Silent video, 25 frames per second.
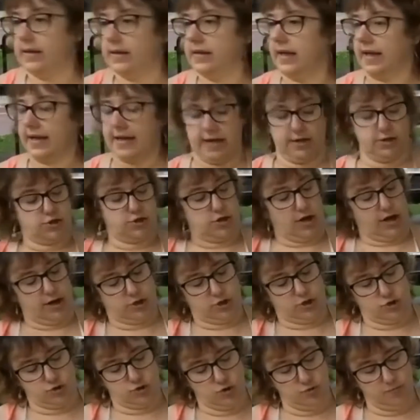like I
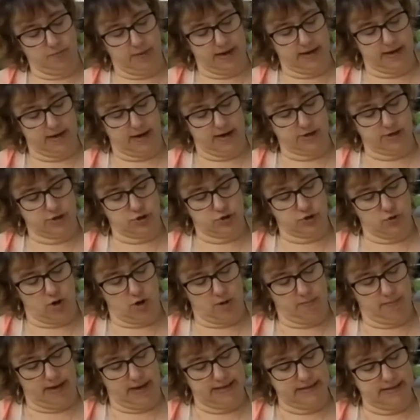drew
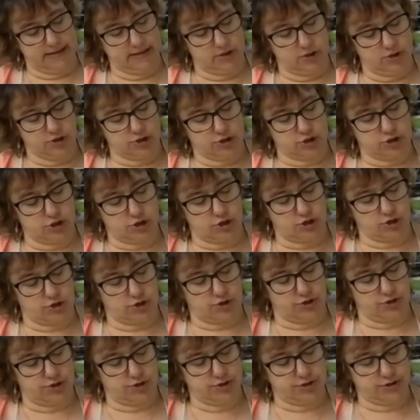all my little
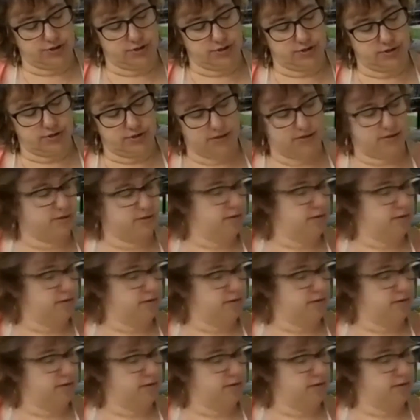circles